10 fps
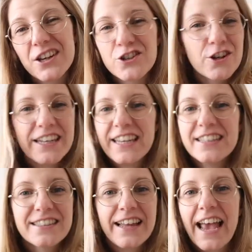actually
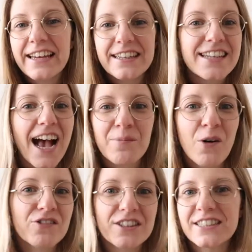eaten any time
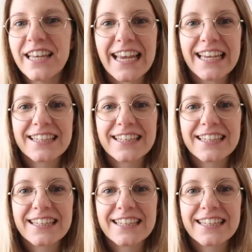of the day.